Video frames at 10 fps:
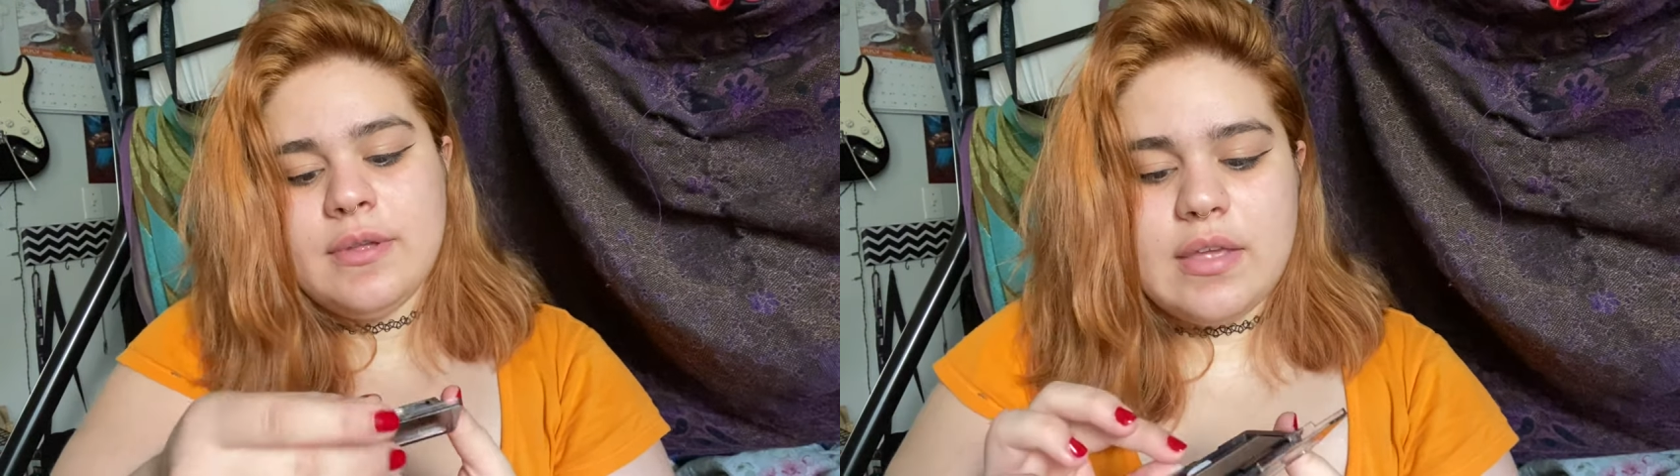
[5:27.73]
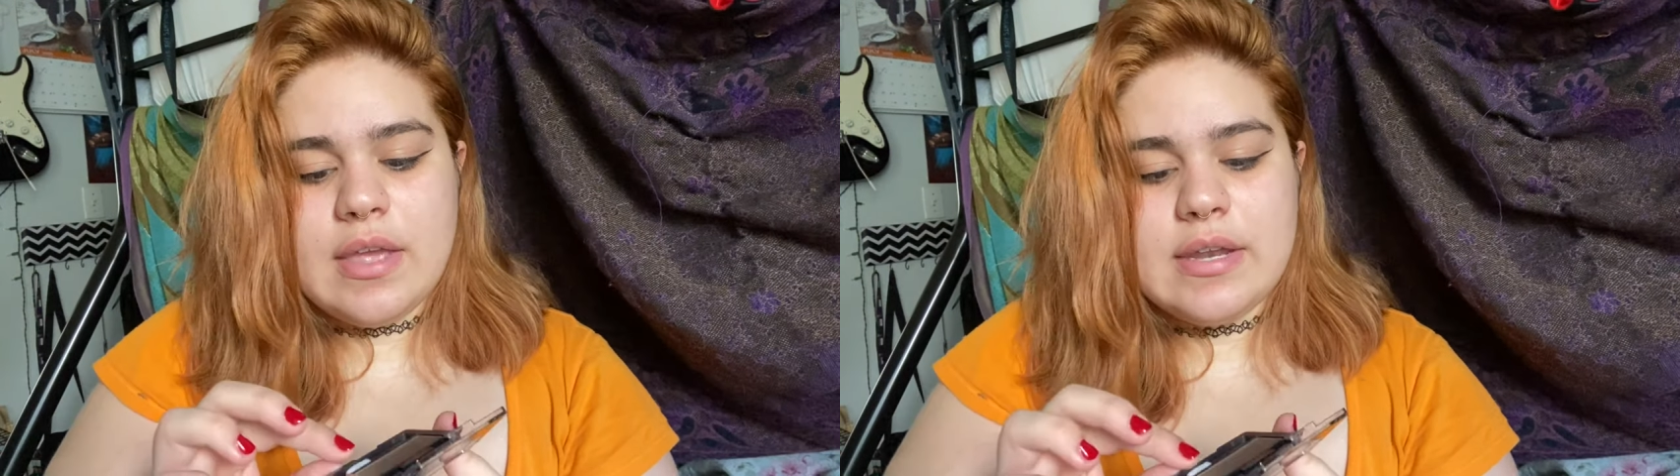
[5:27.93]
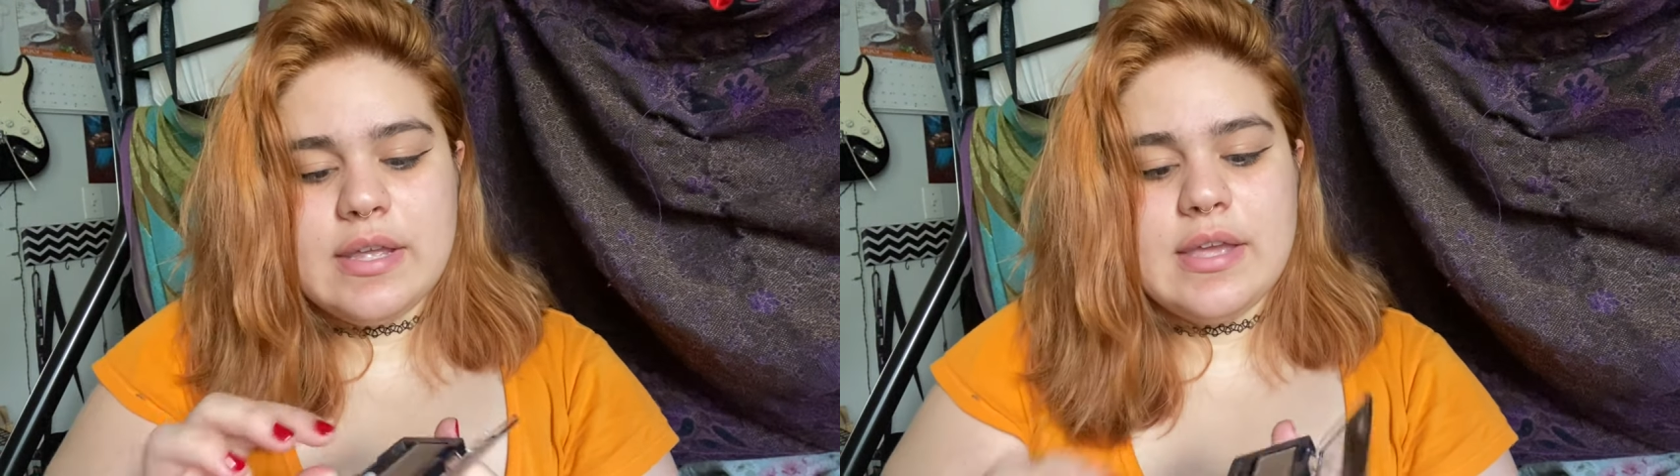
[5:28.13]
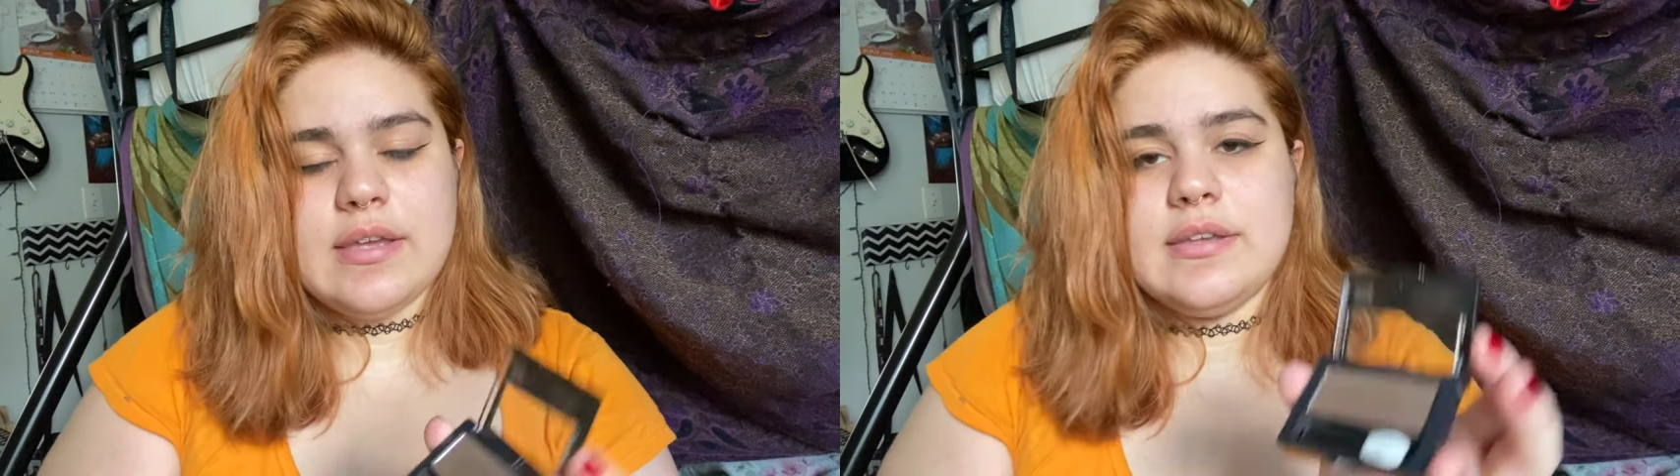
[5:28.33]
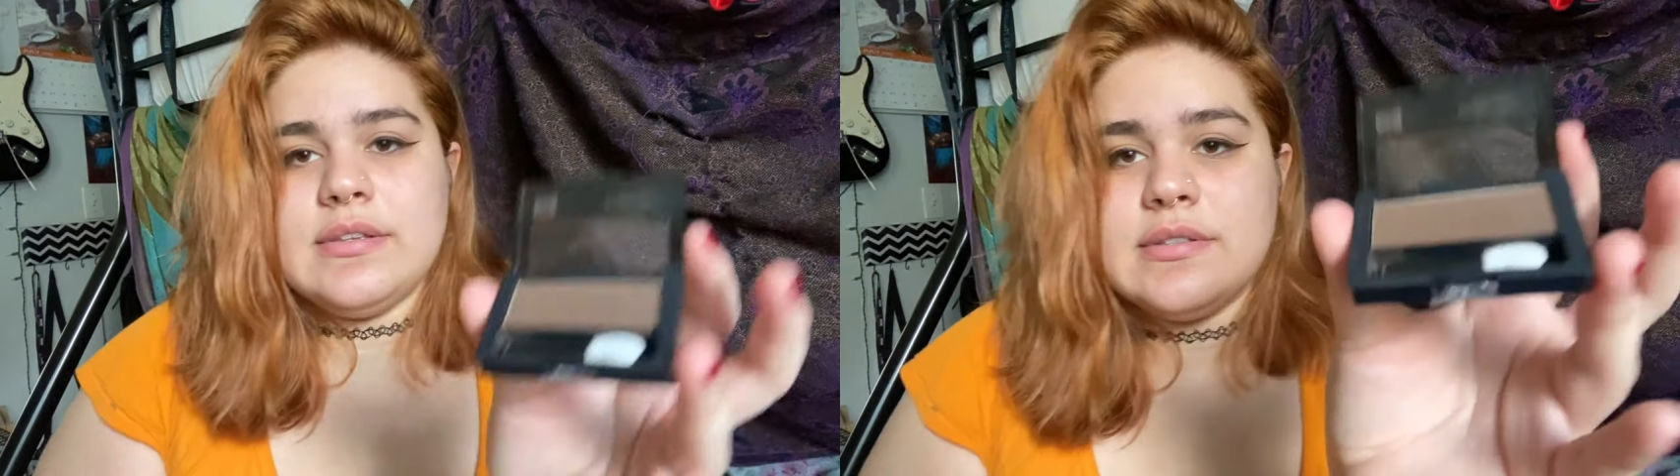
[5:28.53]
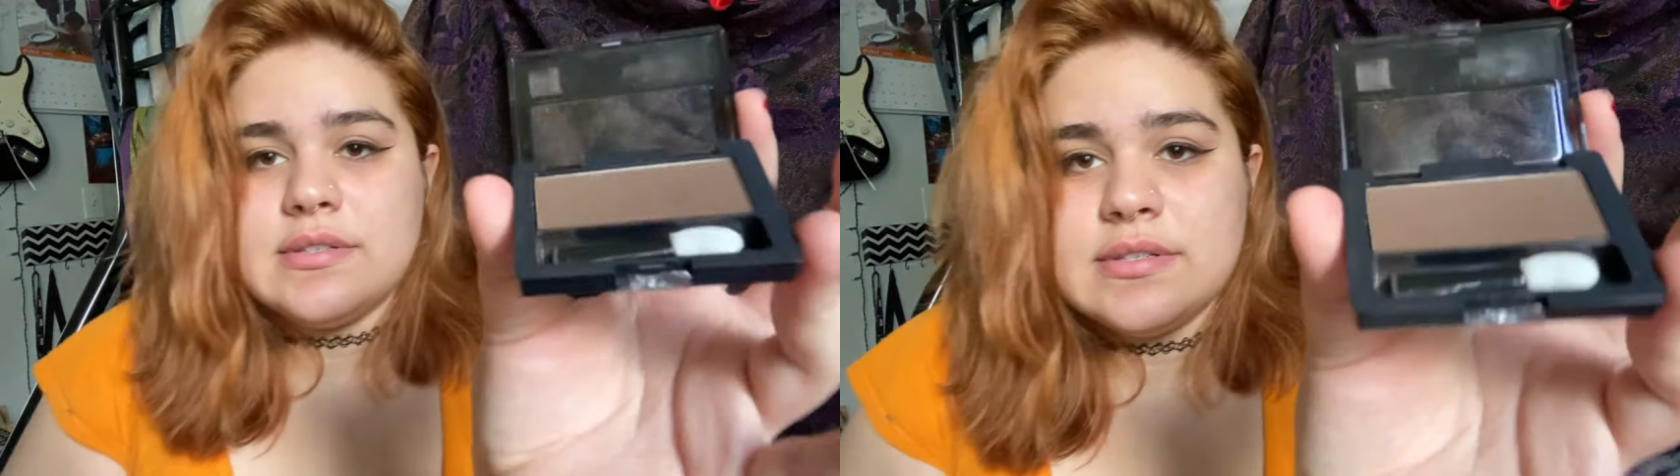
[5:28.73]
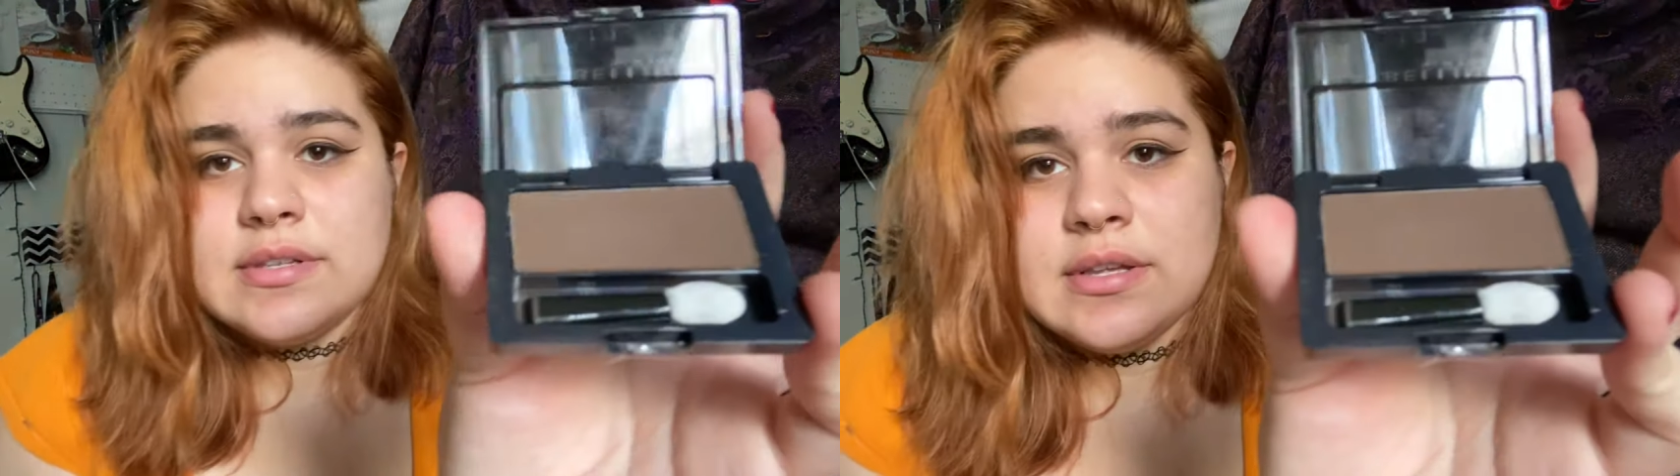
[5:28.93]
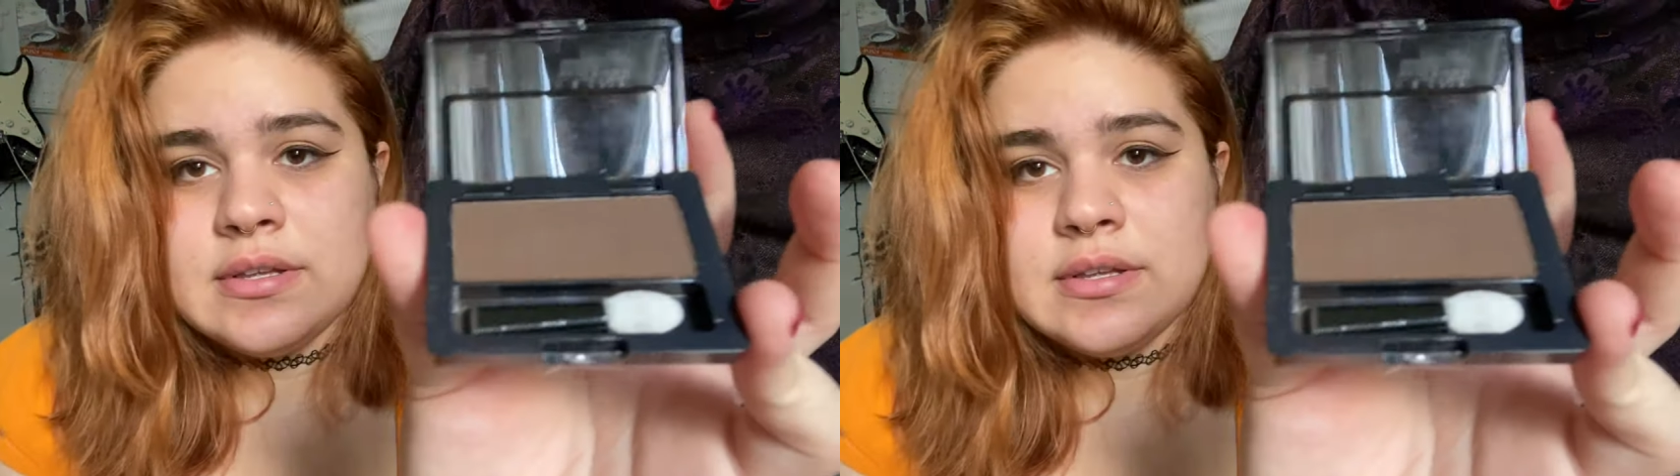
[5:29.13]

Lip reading: It is